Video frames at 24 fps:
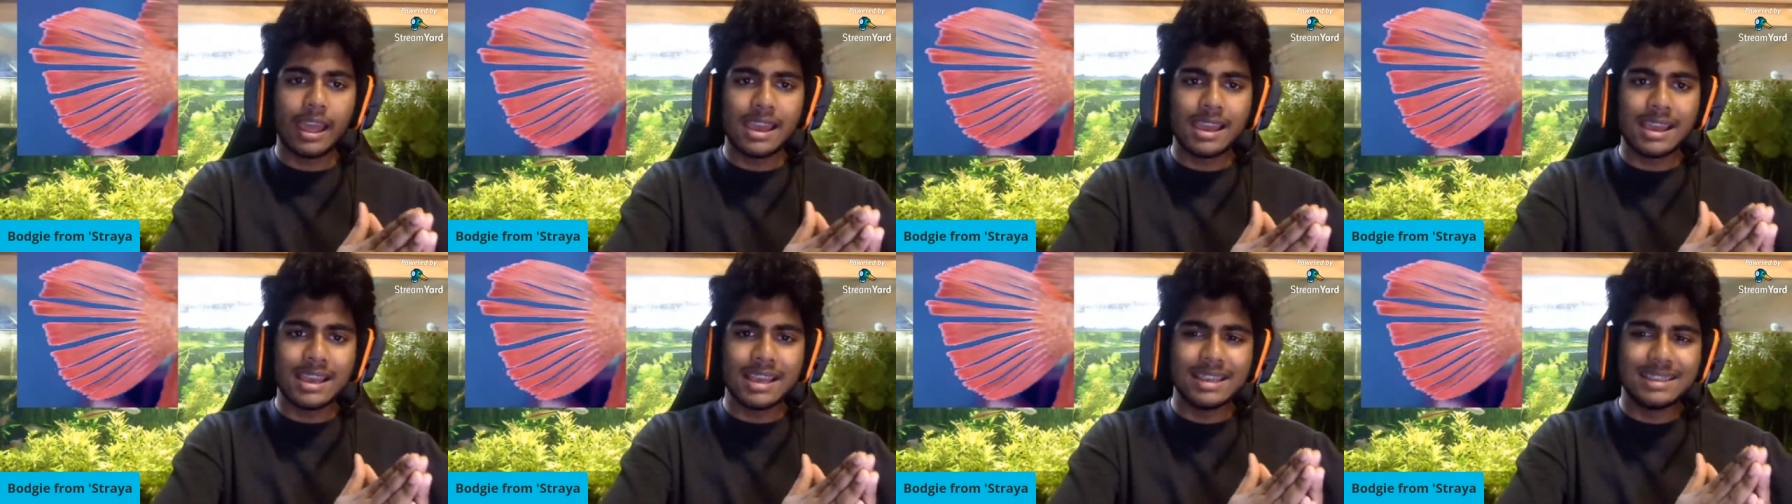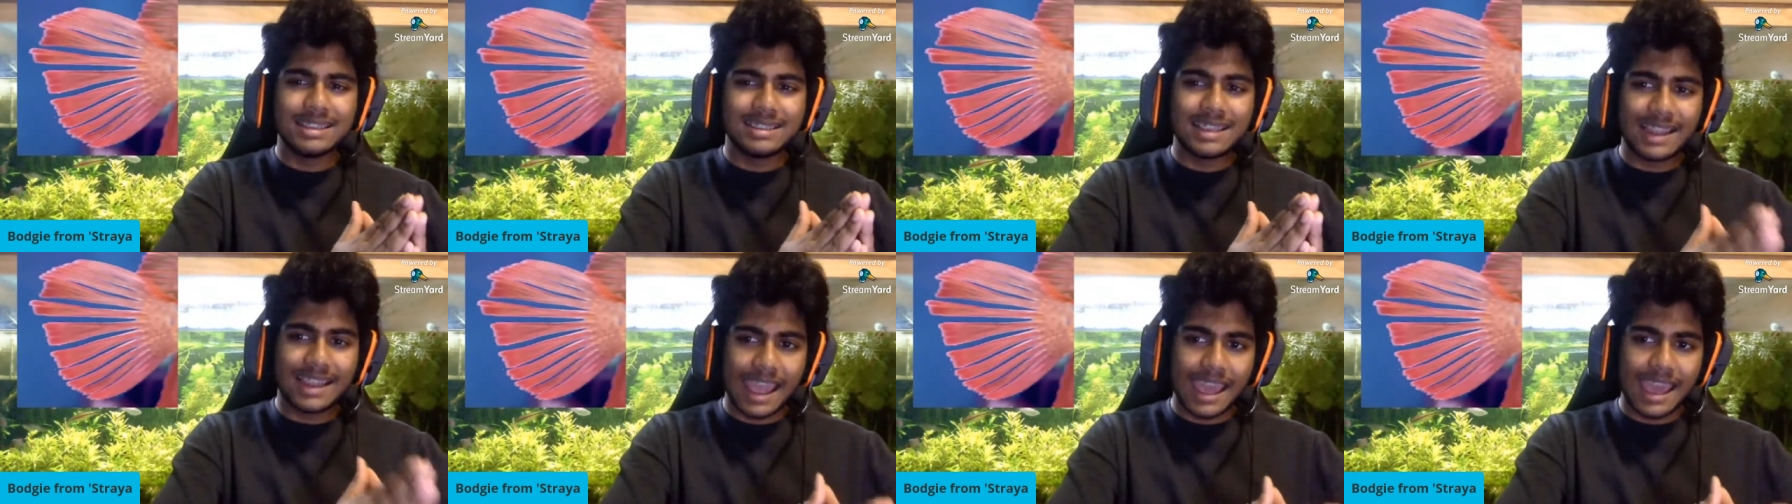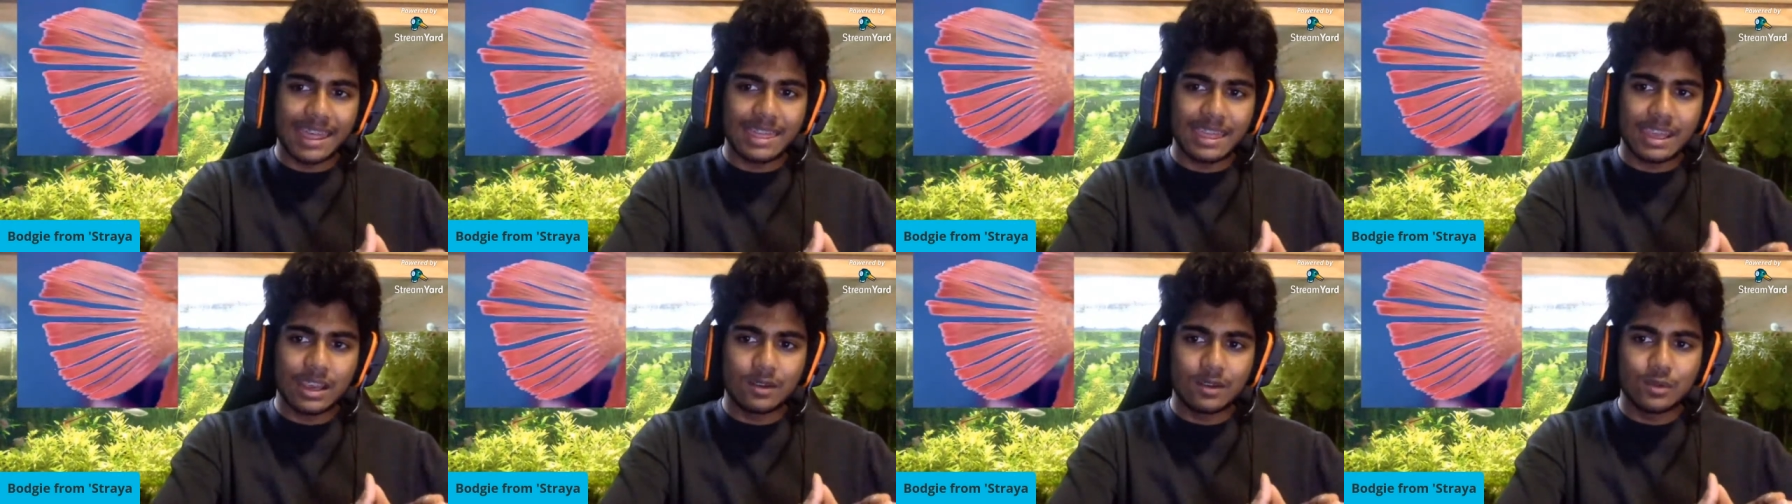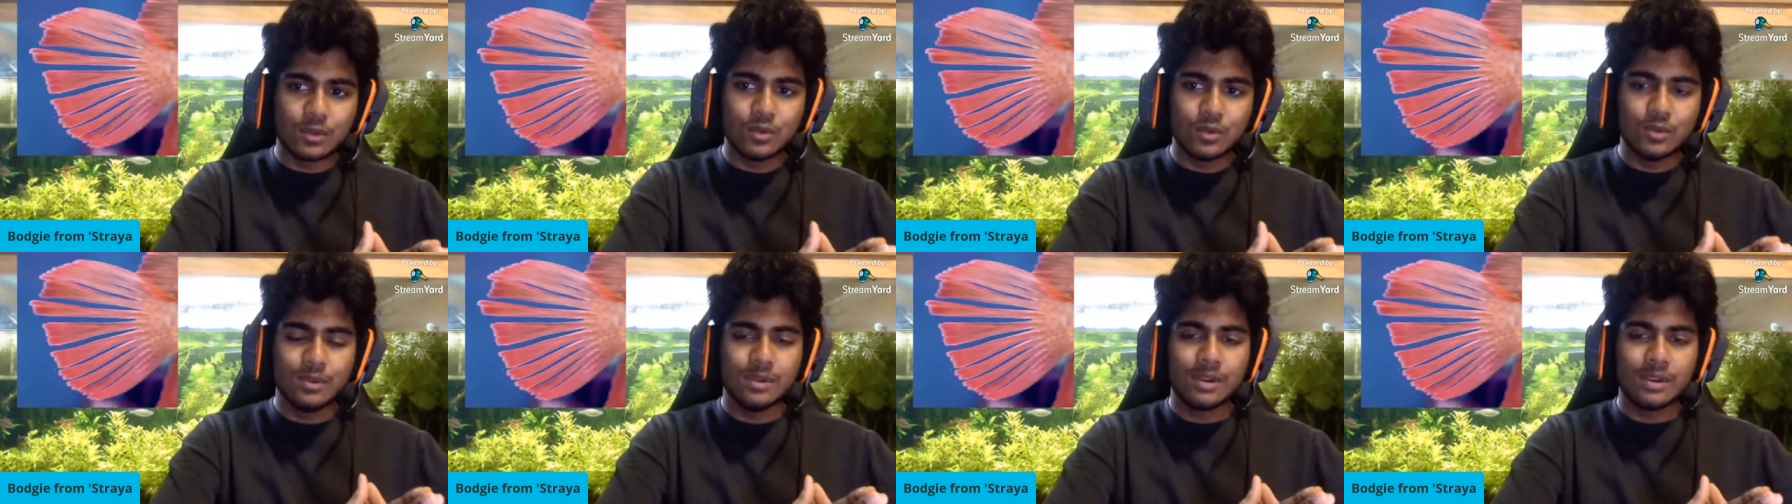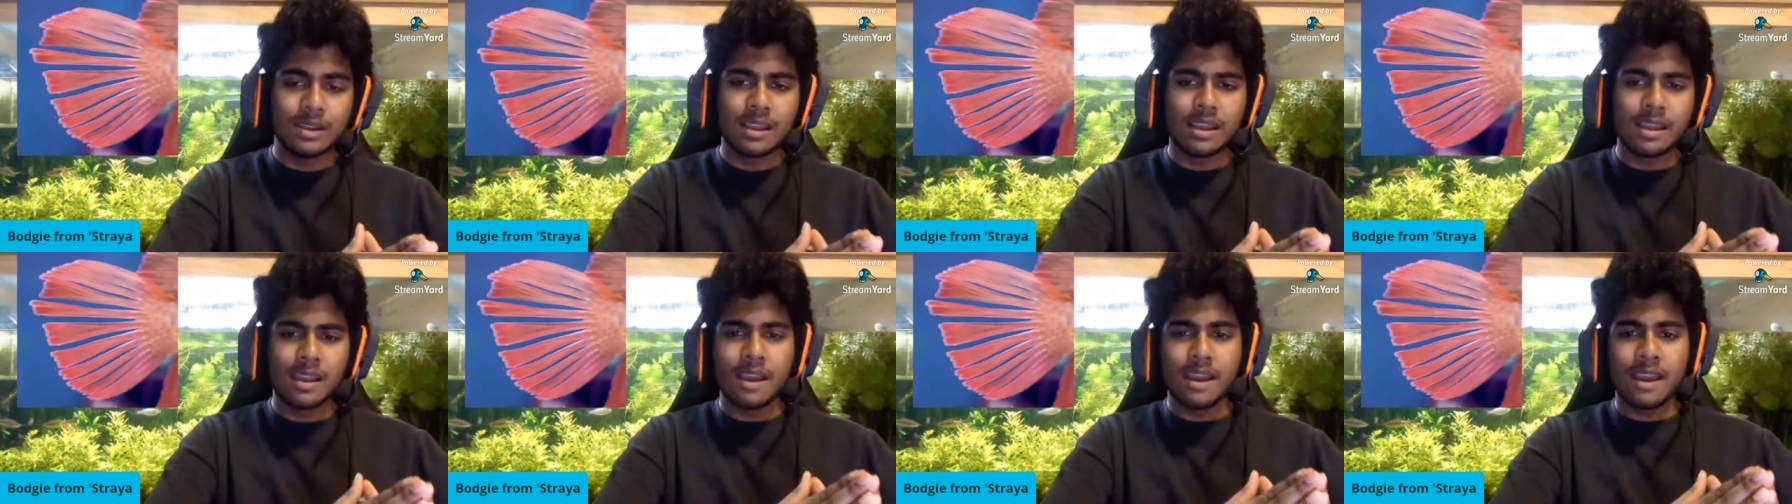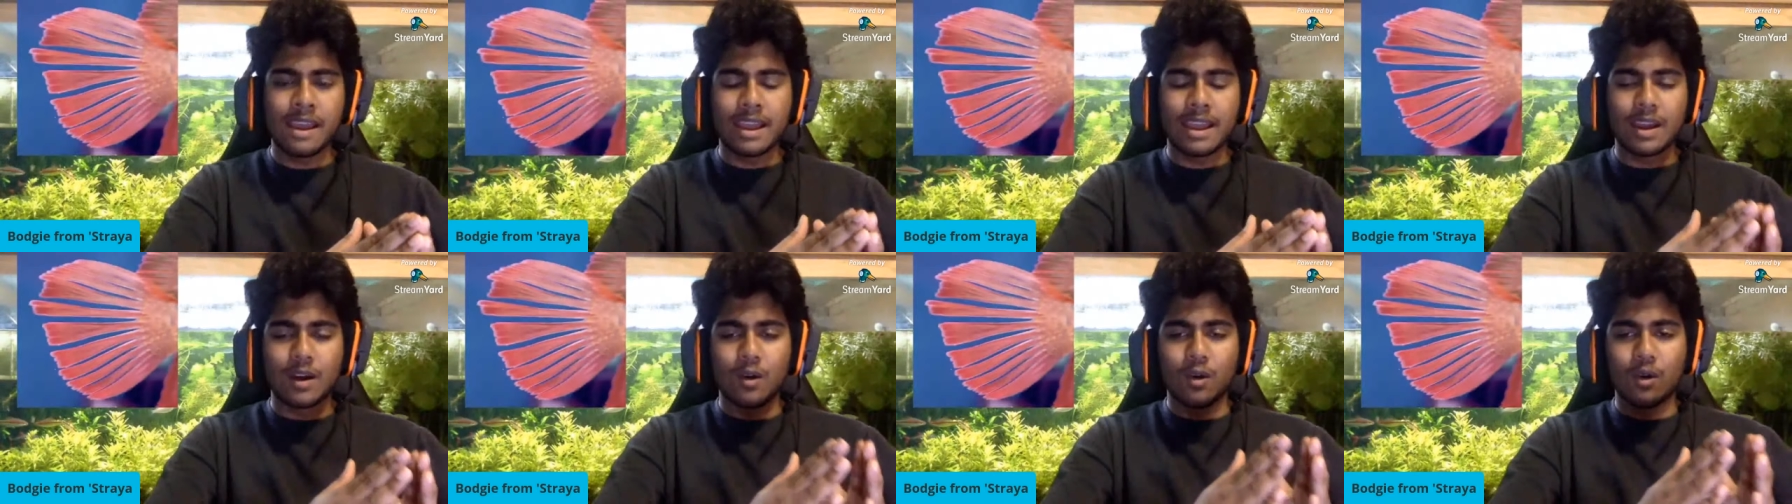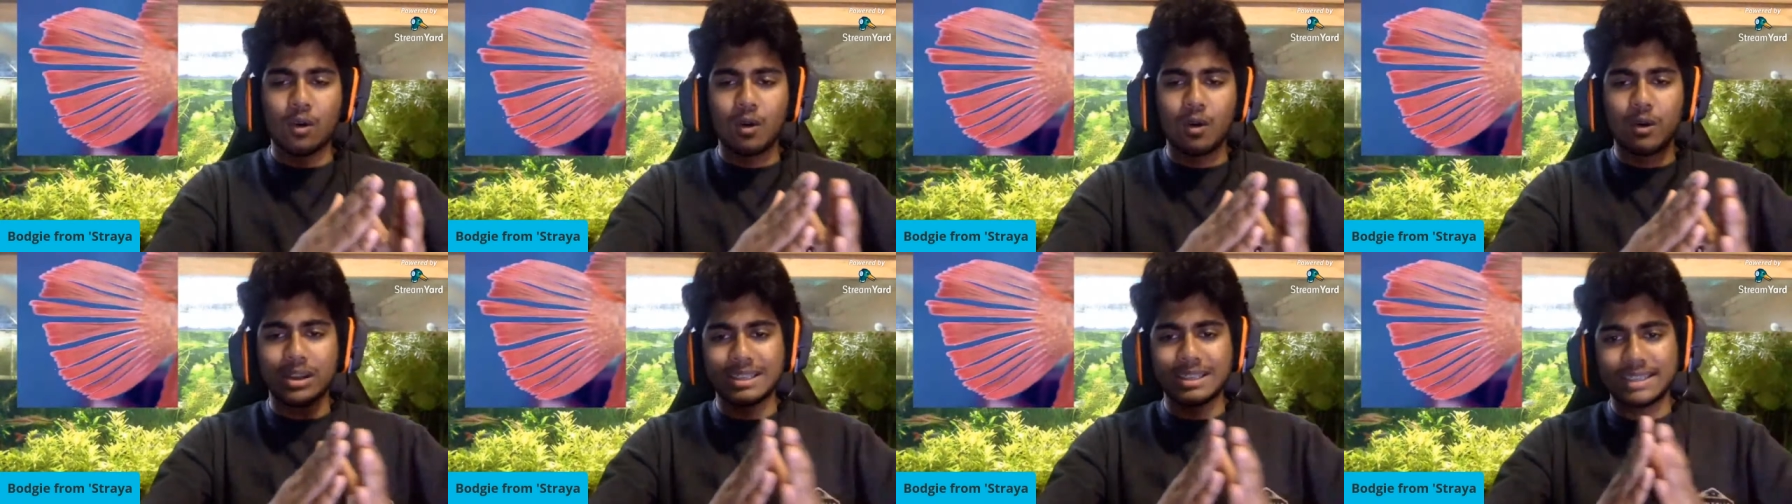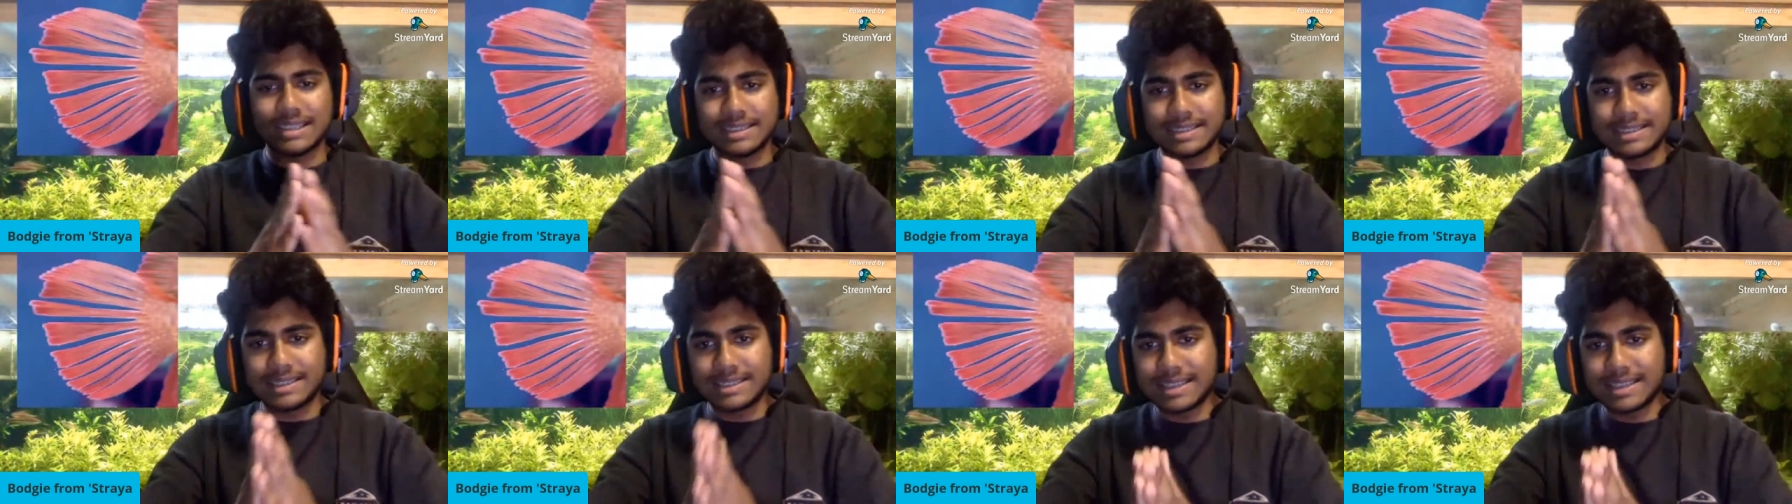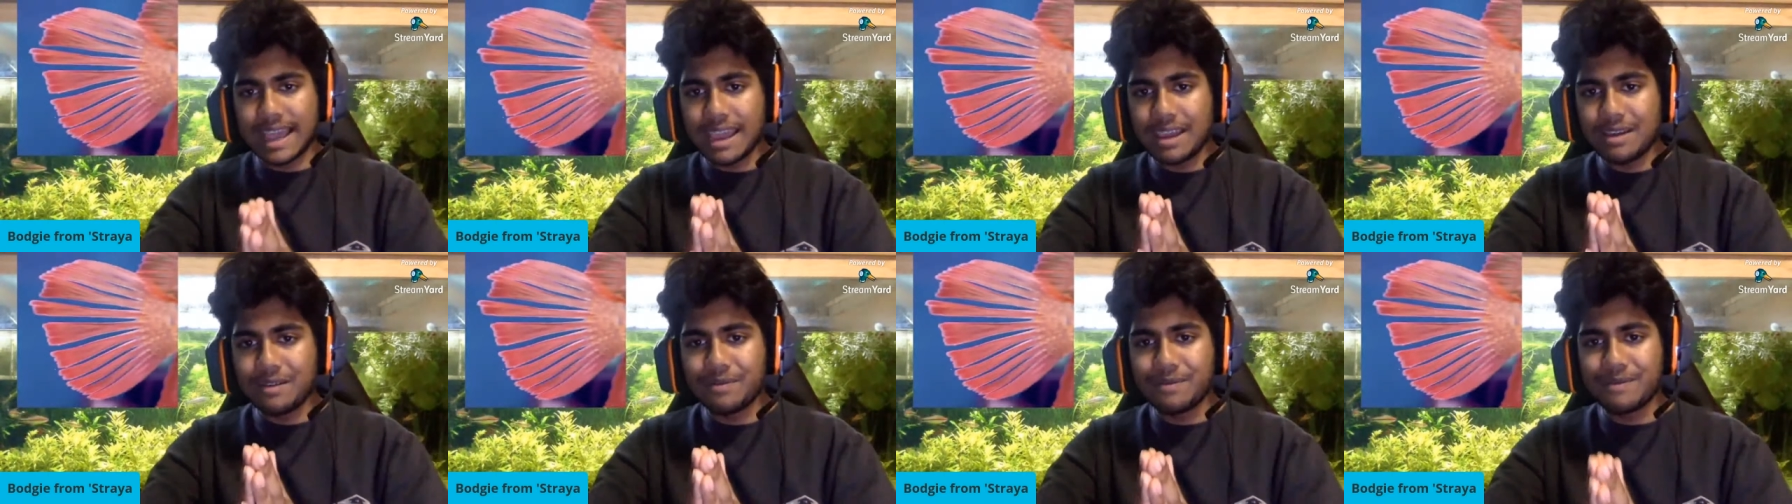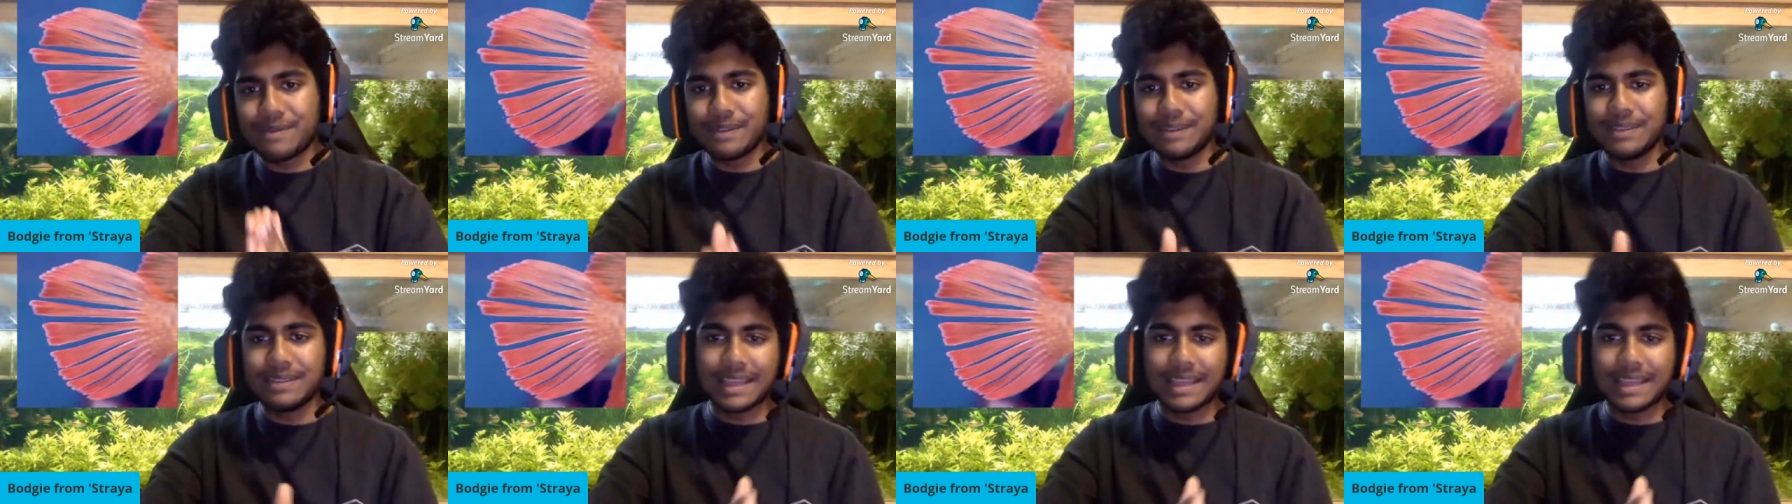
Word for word: is it ethical or is it safe?